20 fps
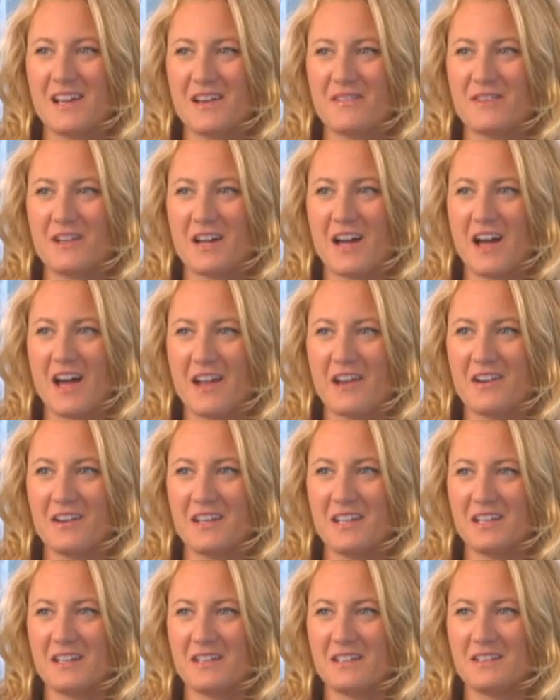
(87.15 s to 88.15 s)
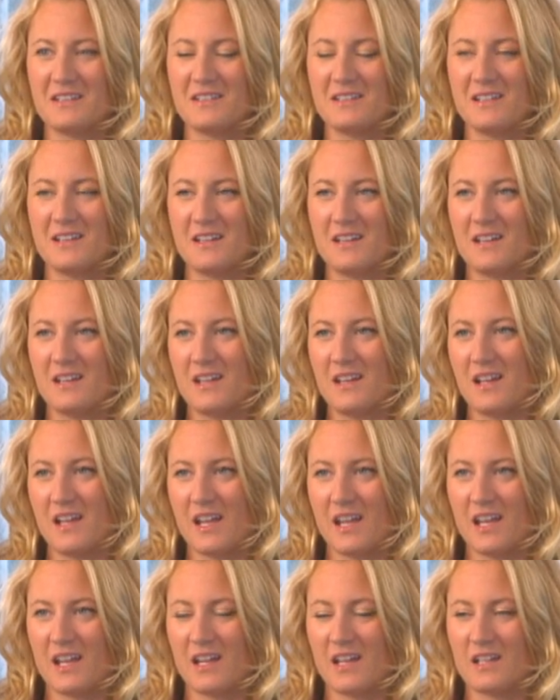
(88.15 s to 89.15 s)
have a higher heel
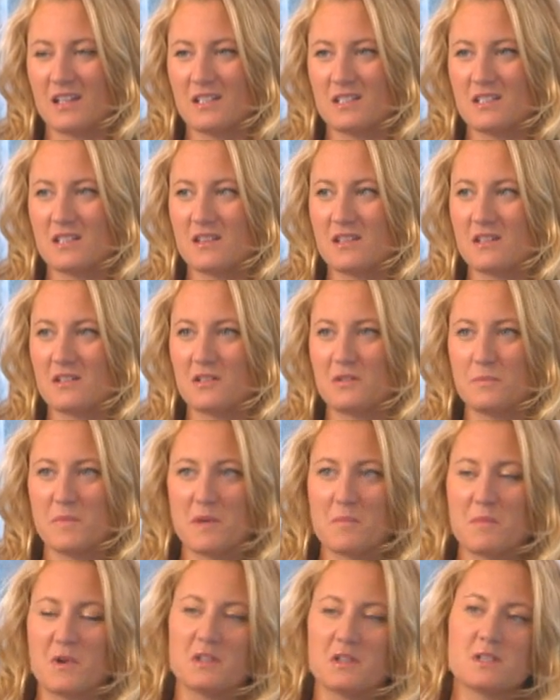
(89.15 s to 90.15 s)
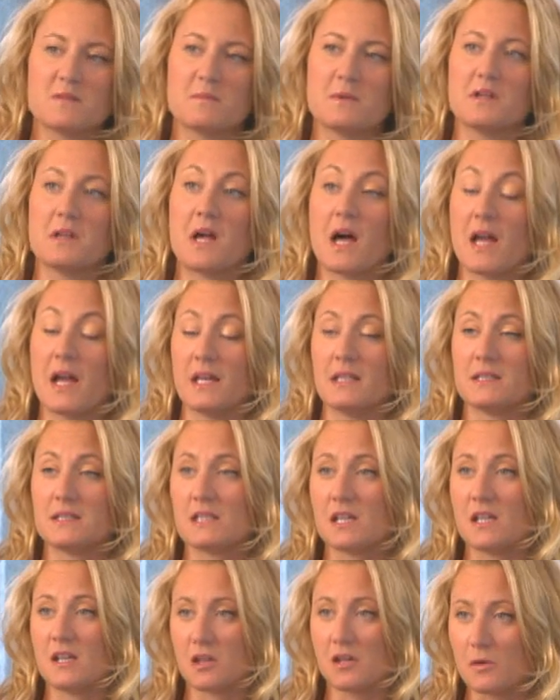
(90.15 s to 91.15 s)
and there will be multiple heights
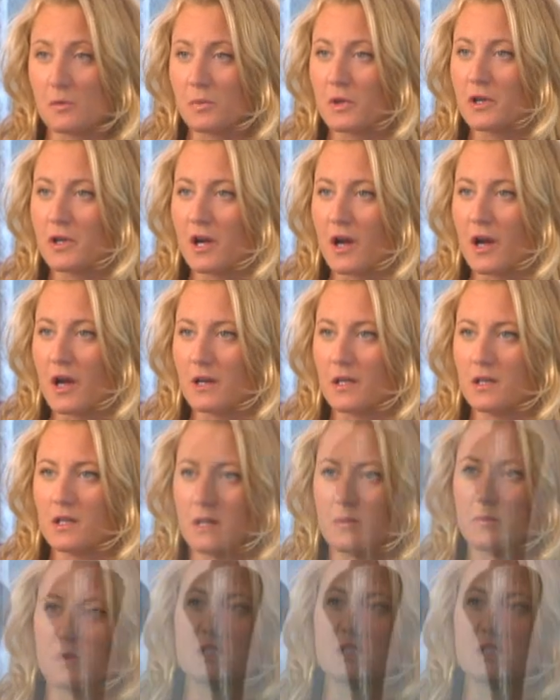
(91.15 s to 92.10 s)
that you can put on and